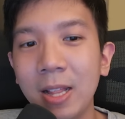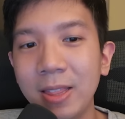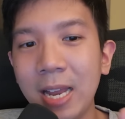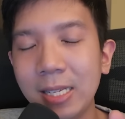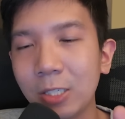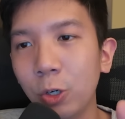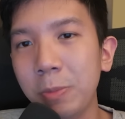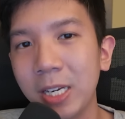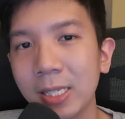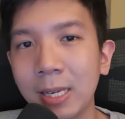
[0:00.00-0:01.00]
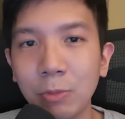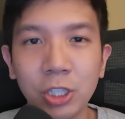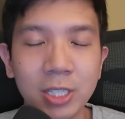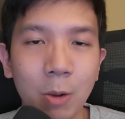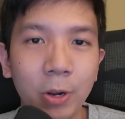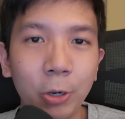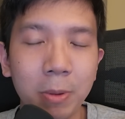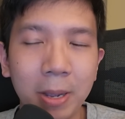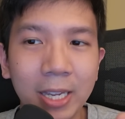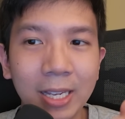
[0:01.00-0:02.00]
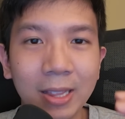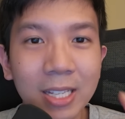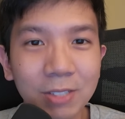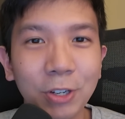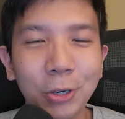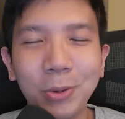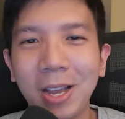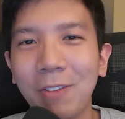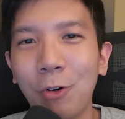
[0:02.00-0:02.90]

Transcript: That is going to be the assumptions that we're going to be making in this video